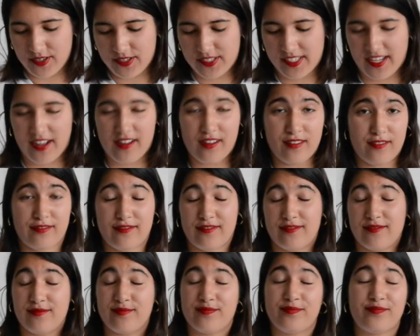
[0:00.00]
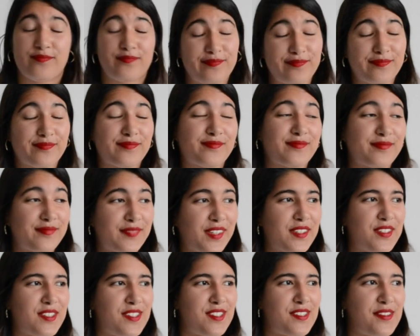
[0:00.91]
yourself."
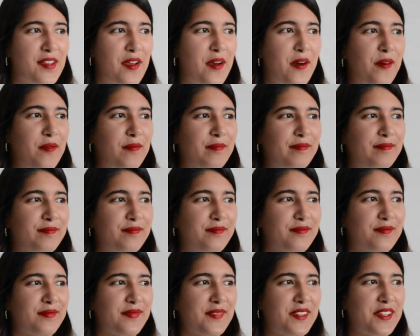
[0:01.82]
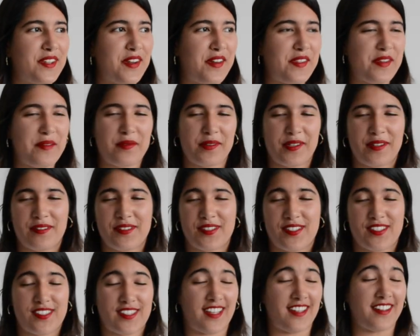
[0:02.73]
So, you know, at that point, I was
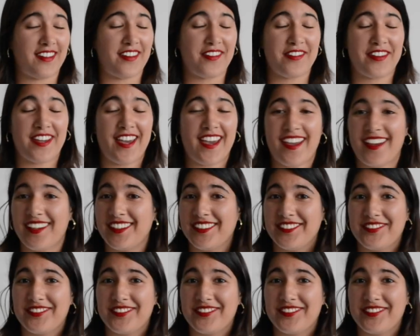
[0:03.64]
just like, okay.